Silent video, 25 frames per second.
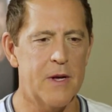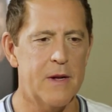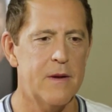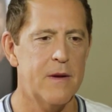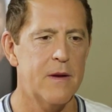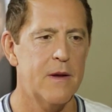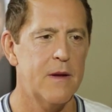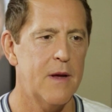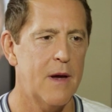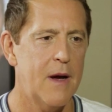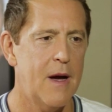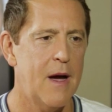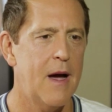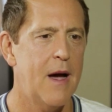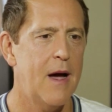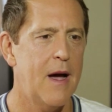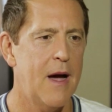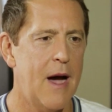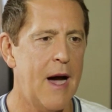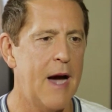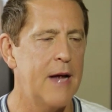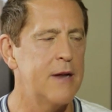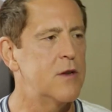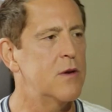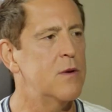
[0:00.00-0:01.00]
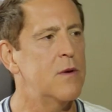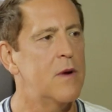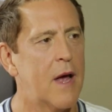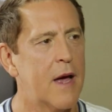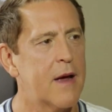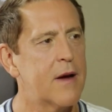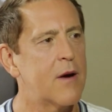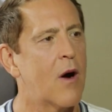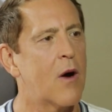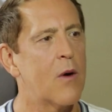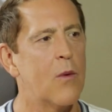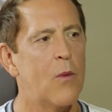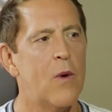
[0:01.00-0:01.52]
but I do
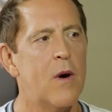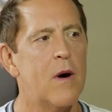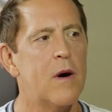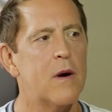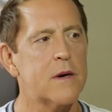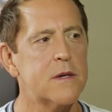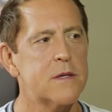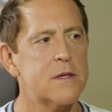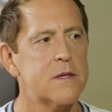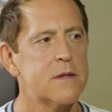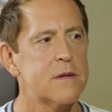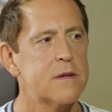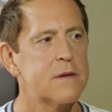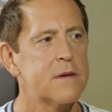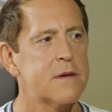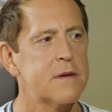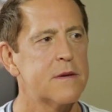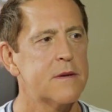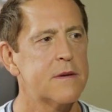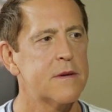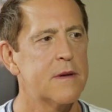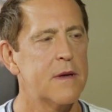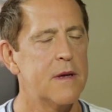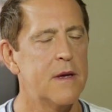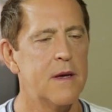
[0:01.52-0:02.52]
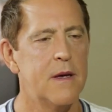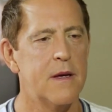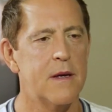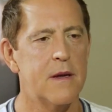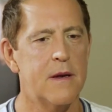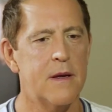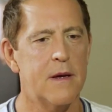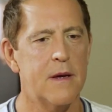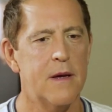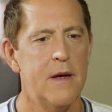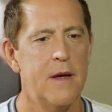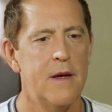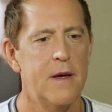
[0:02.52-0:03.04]
like our walks,
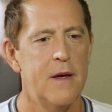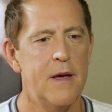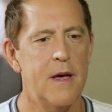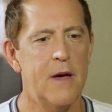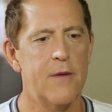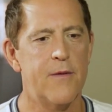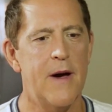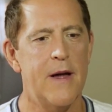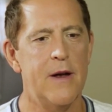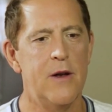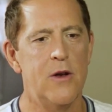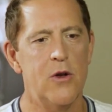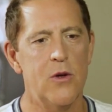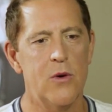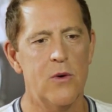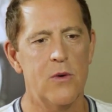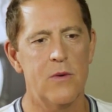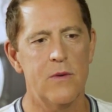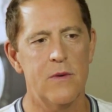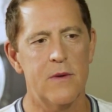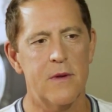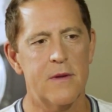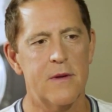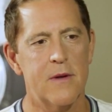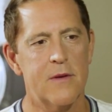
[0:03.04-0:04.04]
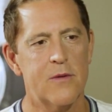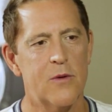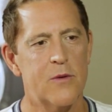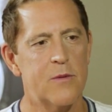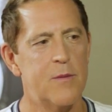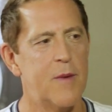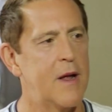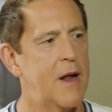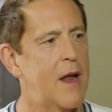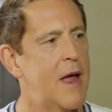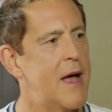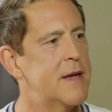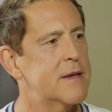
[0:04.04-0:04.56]
and uh, if I knew that this was
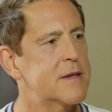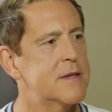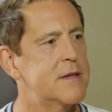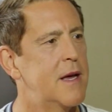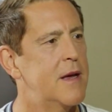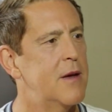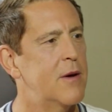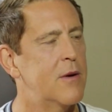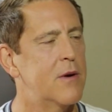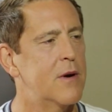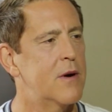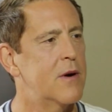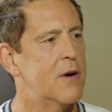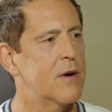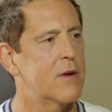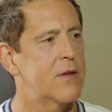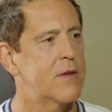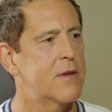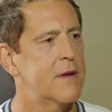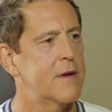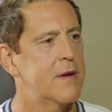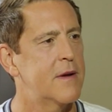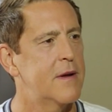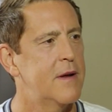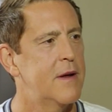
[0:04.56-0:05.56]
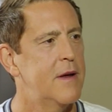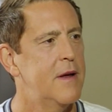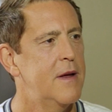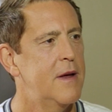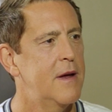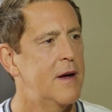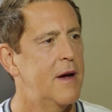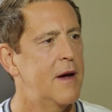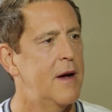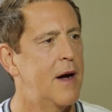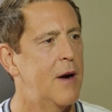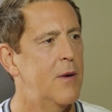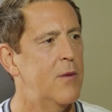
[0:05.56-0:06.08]
my last day on earth,
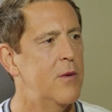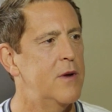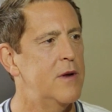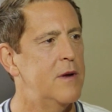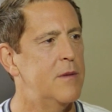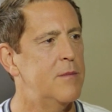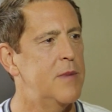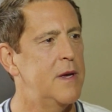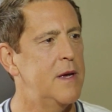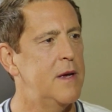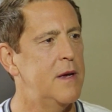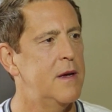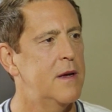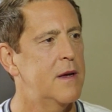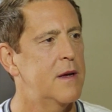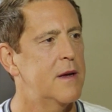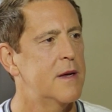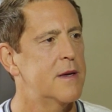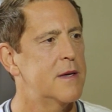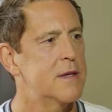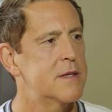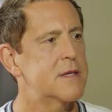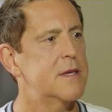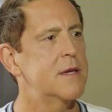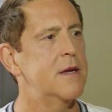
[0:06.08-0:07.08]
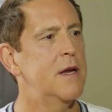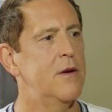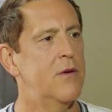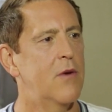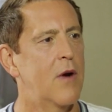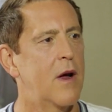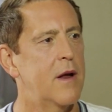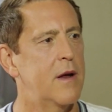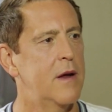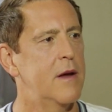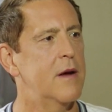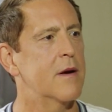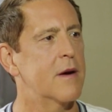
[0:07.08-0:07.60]
I wouldn't be sitting
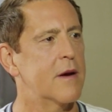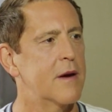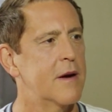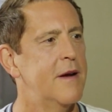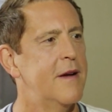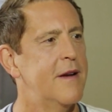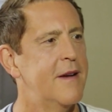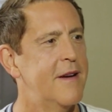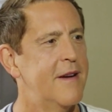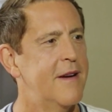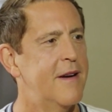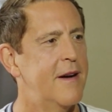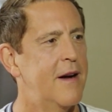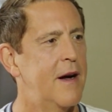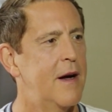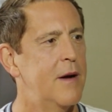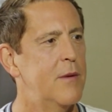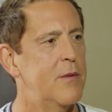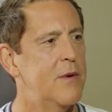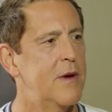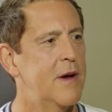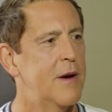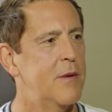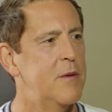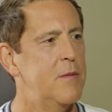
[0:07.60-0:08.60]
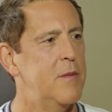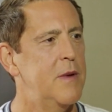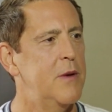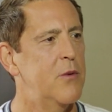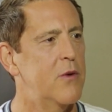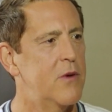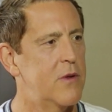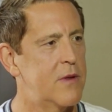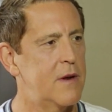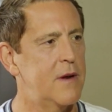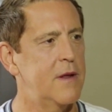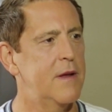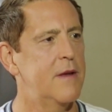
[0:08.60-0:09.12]
right here. I, I would be
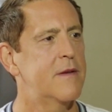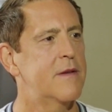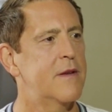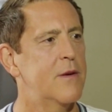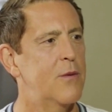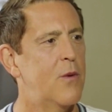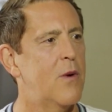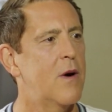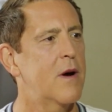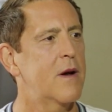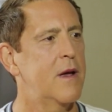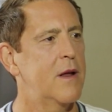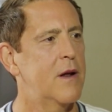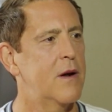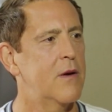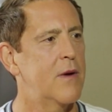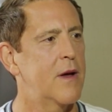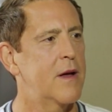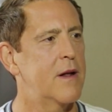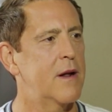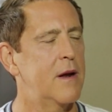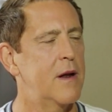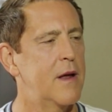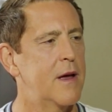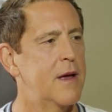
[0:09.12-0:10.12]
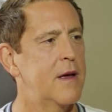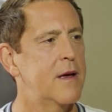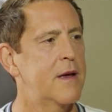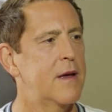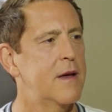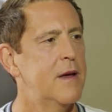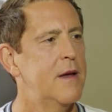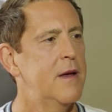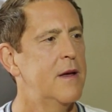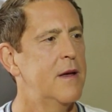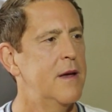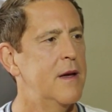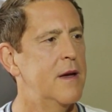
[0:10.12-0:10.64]
with Lisa walking around a lake
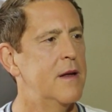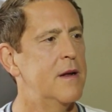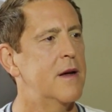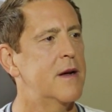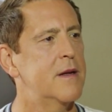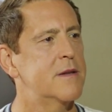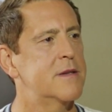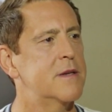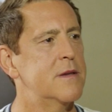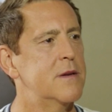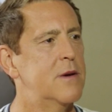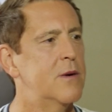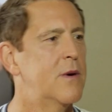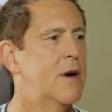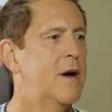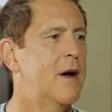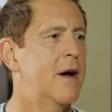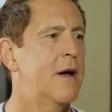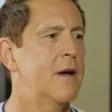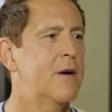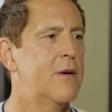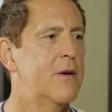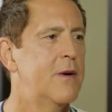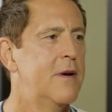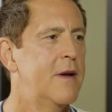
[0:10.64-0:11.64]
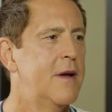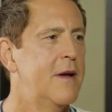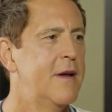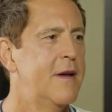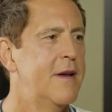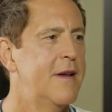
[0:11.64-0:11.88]
in Hudson, Ohio